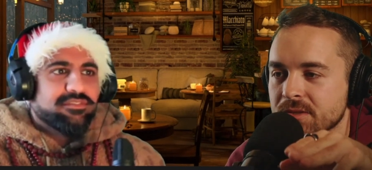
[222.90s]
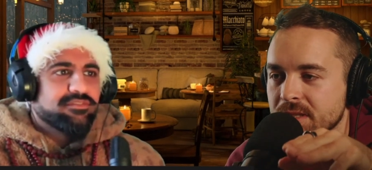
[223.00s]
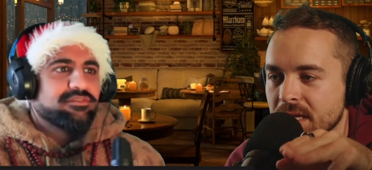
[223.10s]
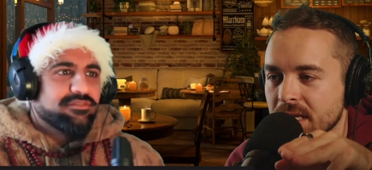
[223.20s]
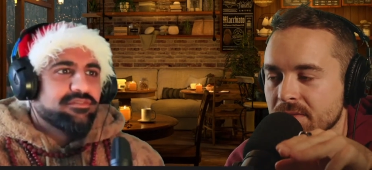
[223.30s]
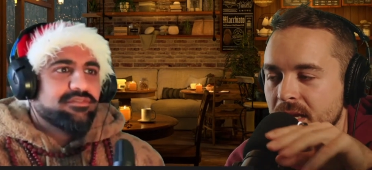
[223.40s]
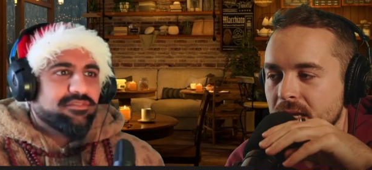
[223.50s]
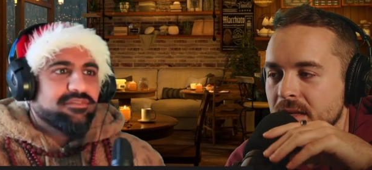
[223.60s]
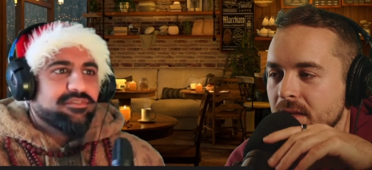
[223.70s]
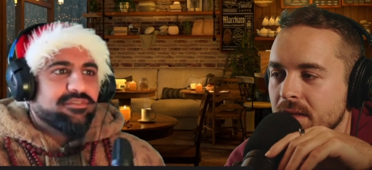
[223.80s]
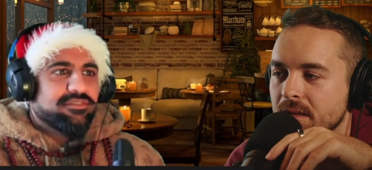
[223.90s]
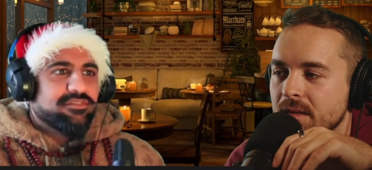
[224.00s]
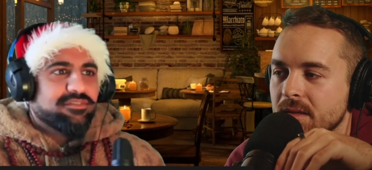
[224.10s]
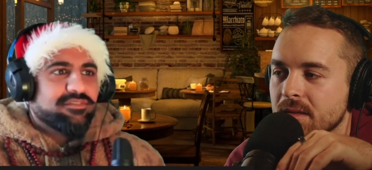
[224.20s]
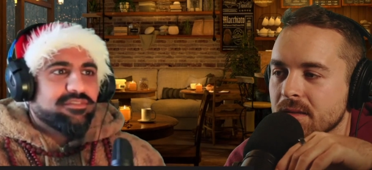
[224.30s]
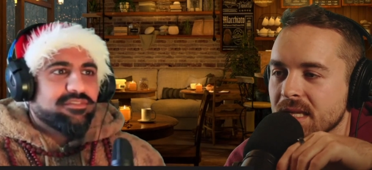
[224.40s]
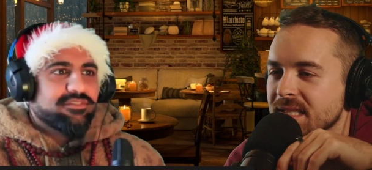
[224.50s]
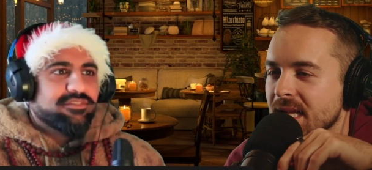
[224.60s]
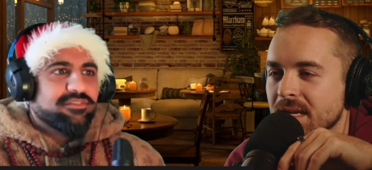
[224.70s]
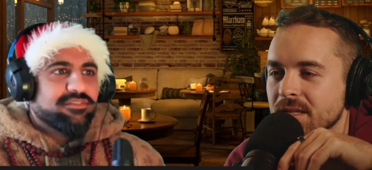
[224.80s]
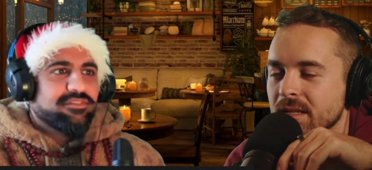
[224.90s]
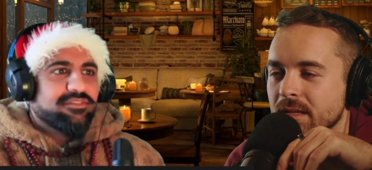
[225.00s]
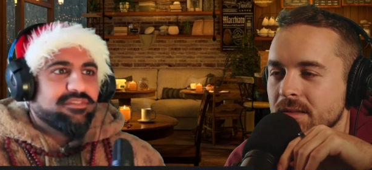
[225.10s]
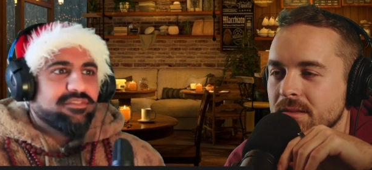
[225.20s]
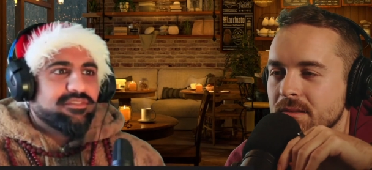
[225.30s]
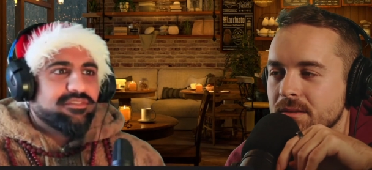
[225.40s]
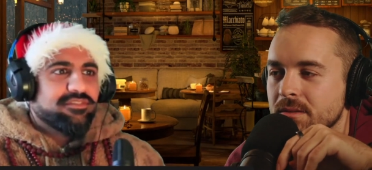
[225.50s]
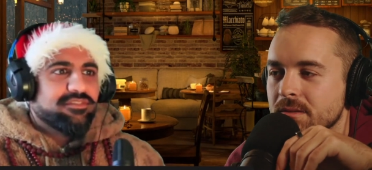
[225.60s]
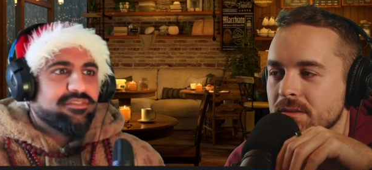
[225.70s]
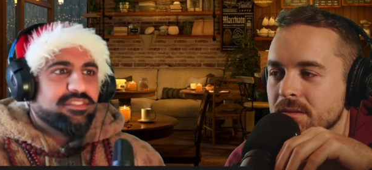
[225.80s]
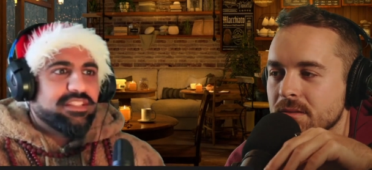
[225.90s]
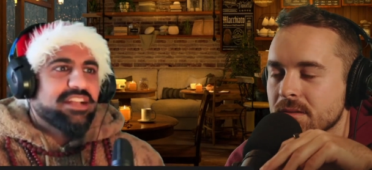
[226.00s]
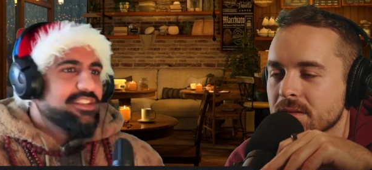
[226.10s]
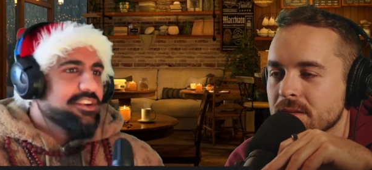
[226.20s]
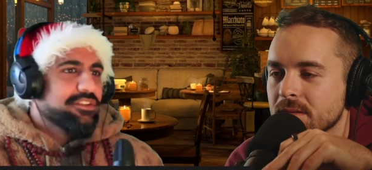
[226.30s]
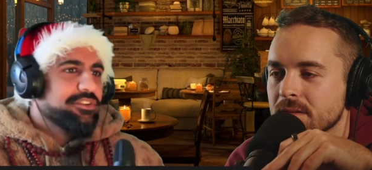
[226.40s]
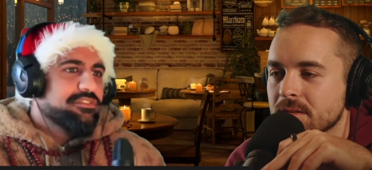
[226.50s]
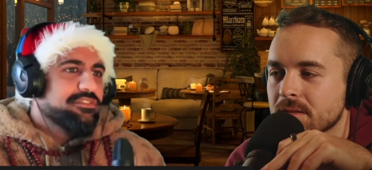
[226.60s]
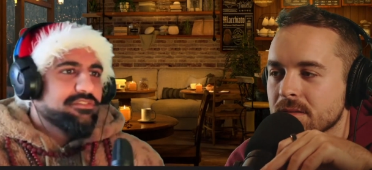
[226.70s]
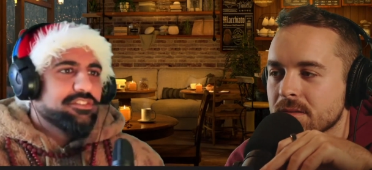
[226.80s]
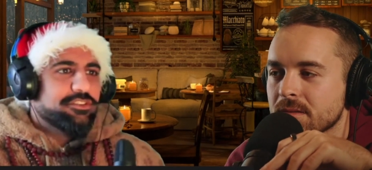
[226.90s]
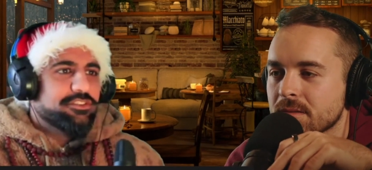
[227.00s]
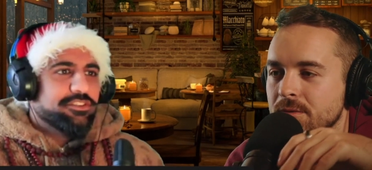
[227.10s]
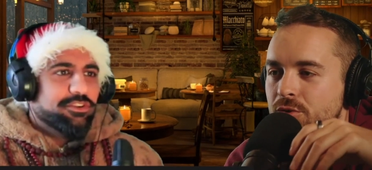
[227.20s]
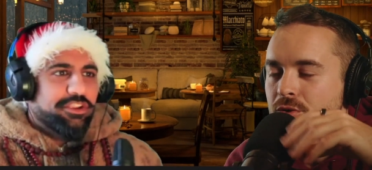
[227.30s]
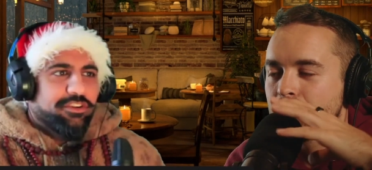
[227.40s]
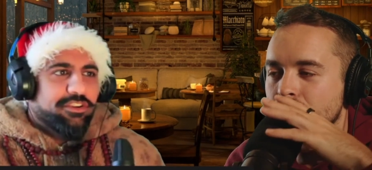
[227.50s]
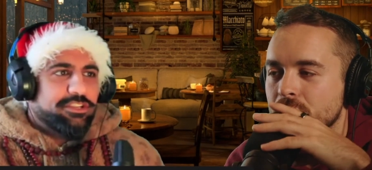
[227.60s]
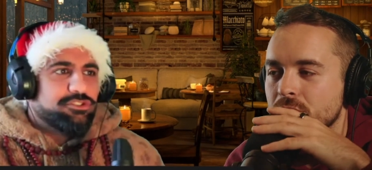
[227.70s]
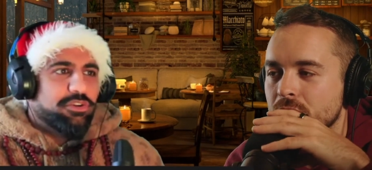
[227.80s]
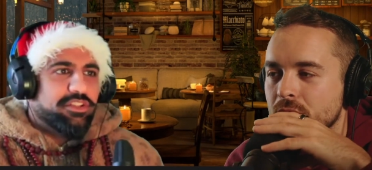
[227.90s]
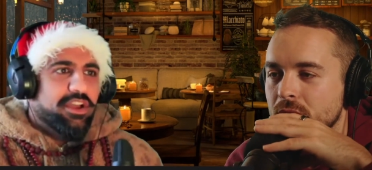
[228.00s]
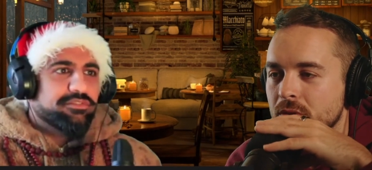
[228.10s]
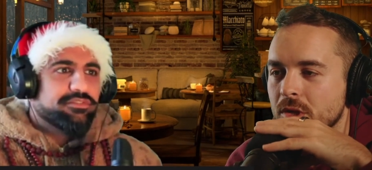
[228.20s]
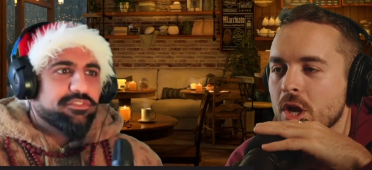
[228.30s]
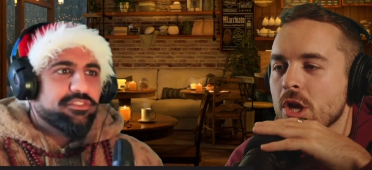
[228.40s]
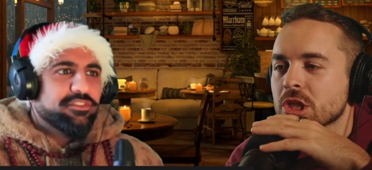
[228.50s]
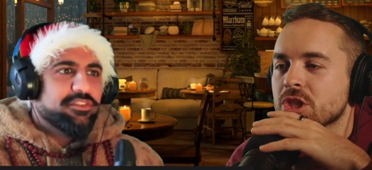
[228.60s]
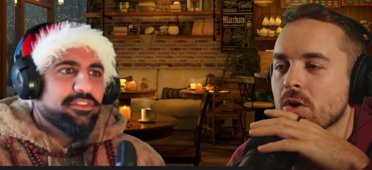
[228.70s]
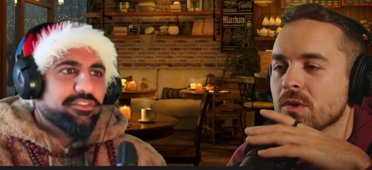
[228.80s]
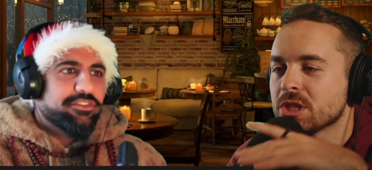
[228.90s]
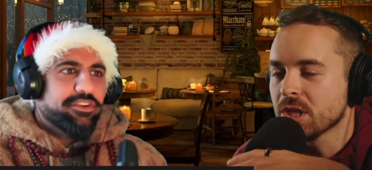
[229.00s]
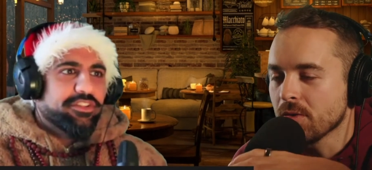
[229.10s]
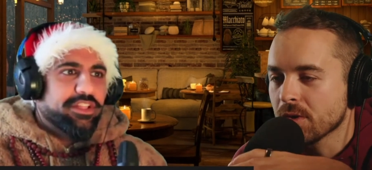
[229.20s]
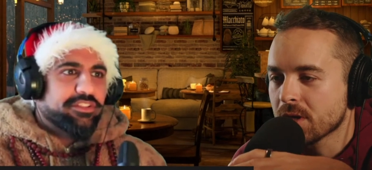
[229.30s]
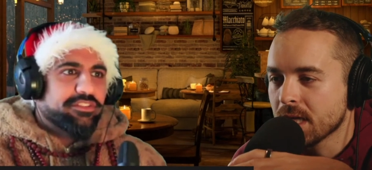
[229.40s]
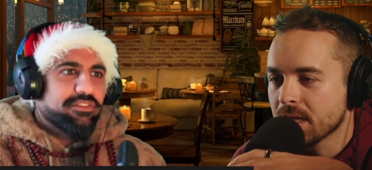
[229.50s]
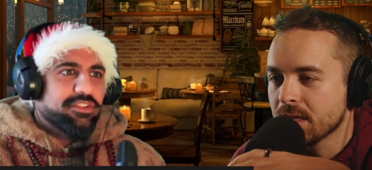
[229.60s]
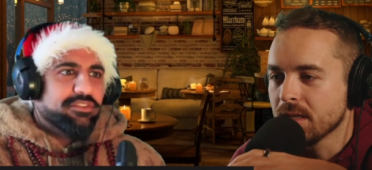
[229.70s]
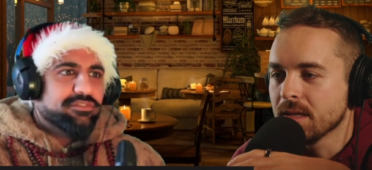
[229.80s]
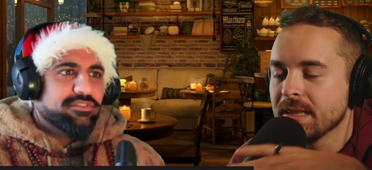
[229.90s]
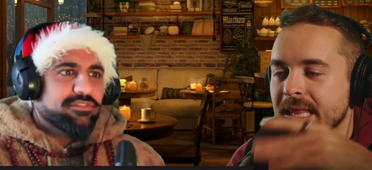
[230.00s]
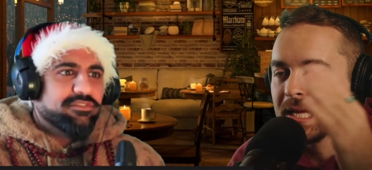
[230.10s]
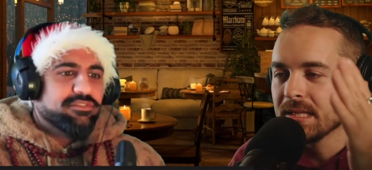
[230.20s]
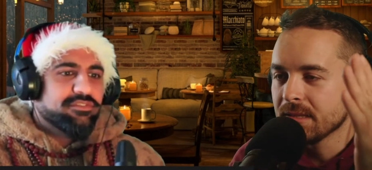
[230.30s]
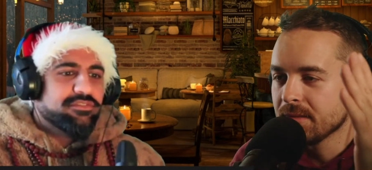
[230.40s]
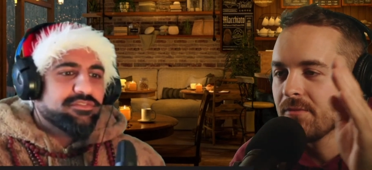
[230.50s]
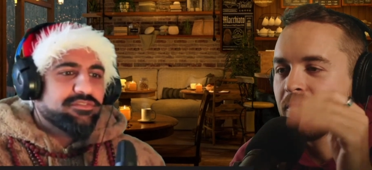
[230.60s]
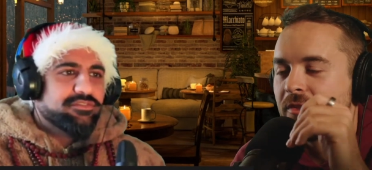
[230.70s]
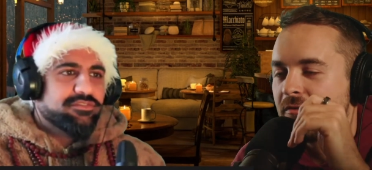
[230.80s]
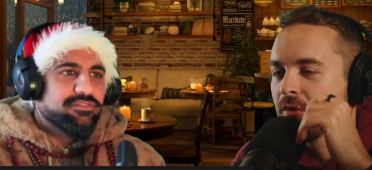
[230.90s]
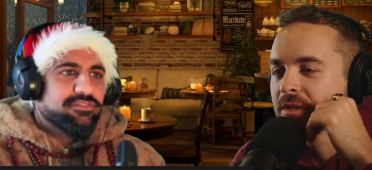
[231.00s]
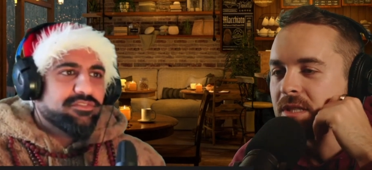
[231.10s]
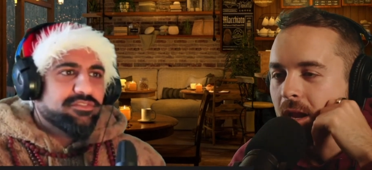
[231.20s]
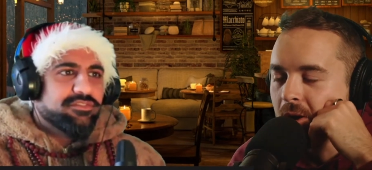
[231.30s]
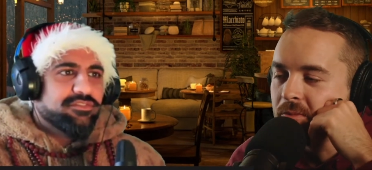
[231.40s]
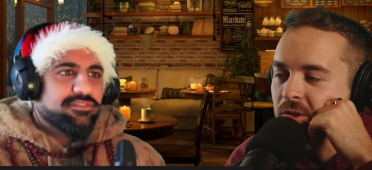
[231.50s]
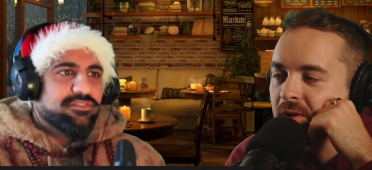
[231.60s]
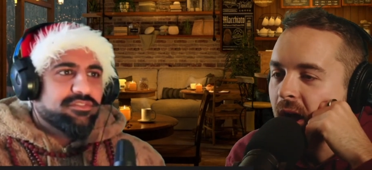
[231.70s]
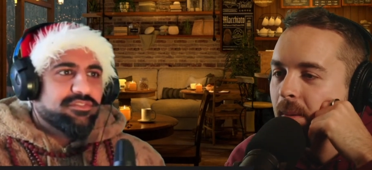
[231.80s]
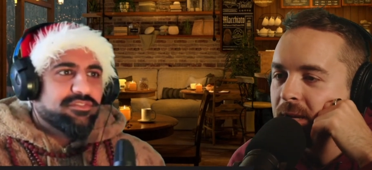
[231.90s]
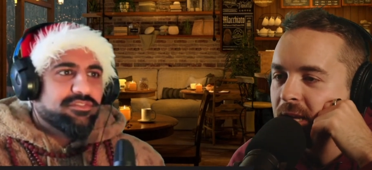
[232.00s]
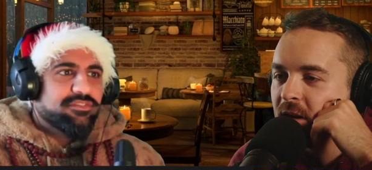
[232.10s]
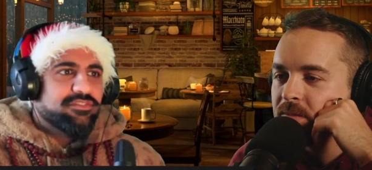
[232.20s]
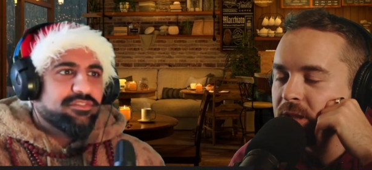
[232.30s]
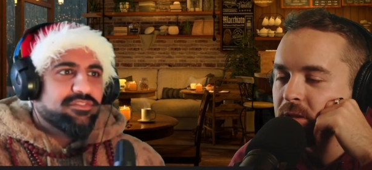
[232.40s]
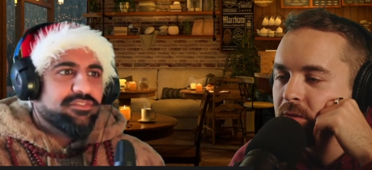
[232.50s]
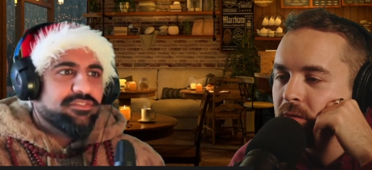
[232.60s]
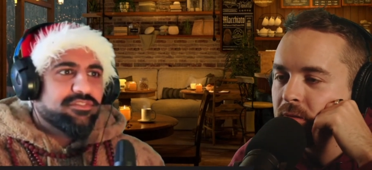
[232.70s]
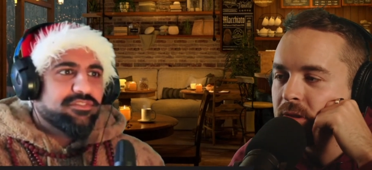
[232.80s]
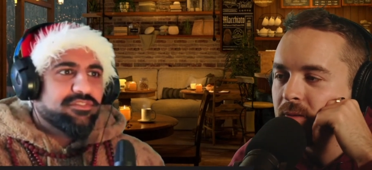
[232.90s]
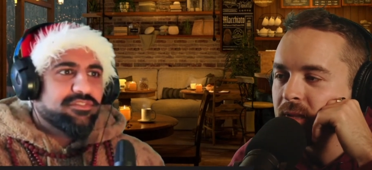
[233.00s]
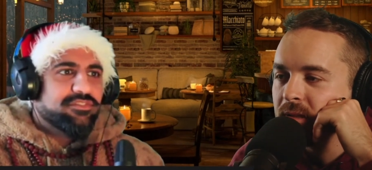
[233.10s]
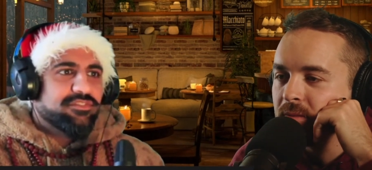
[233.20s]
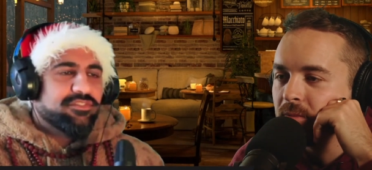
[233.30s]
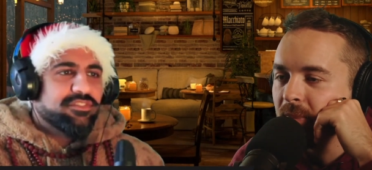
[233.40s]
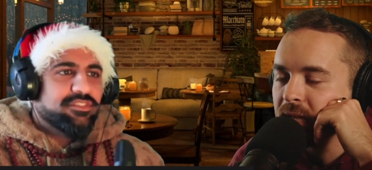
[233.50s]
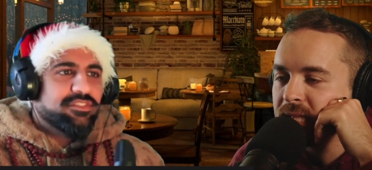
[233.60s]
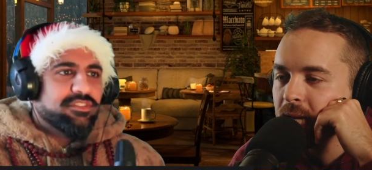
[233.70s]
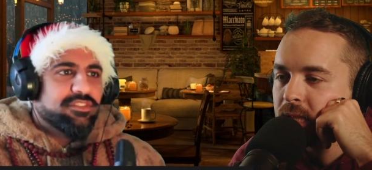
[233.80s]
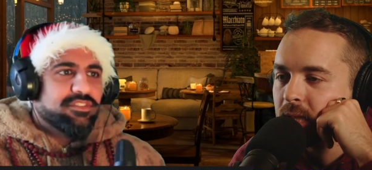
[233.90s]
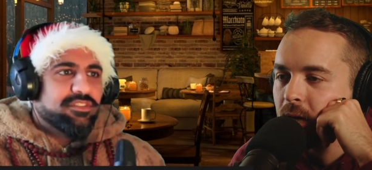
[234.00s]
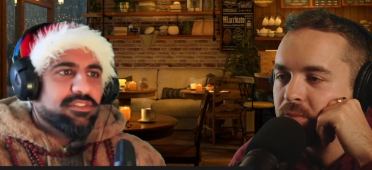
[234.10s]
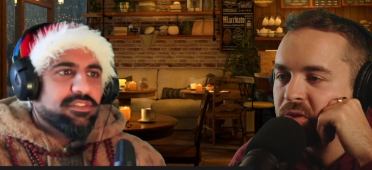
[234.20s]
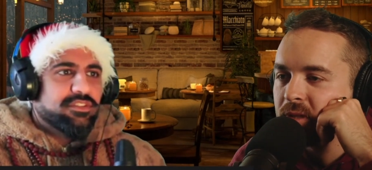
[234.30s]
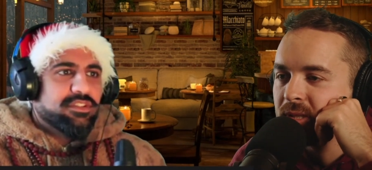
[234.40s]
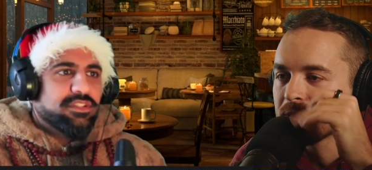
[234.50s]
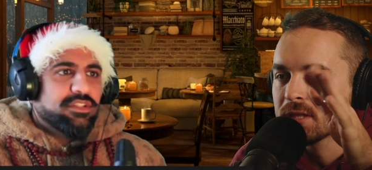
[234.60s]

Speaker 1: you just kind of like, it's not good. Yeah, it's not good for you. You're you're here to enjoy life. So
Speaker 2: you're here to so, like love life. Let. For the viewers at home, so comedy helps you, doing the meditation helps you, because it